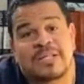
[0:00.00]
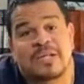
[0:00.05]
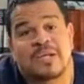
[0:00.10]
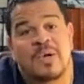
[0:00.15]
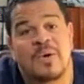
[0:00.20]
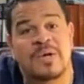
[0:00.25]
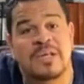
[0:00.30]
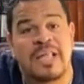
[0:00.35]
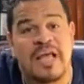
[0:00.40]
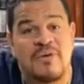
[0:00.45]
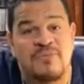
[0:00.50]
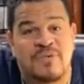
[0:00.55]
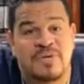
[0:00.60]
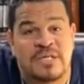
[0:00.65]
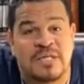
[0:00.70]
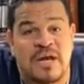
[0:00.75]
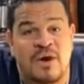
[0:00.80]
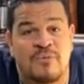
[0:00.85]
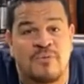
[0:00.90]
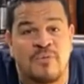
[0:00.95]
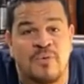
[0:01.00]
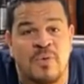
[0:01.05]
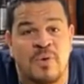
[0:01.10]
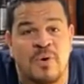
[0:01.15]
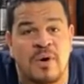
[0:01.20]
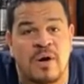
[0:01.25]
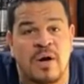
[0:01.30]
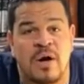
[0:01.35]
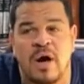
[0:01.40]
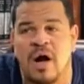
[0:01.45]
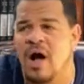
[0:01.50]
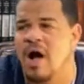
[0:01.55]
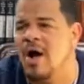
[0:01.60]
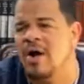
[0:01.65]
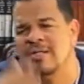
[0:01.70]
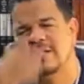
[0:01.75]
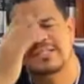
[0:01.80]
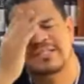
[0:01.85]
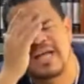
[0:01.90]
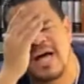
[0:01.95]
do you think the Lord left us here for?
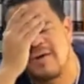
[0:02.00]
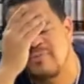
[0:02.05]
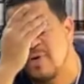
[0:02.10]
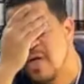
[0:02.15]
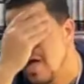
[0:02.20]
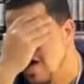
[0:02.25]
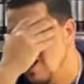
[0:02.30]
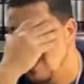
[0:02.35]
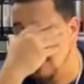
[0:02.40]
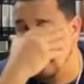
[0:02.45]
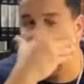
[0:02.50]
Oh, it's tough.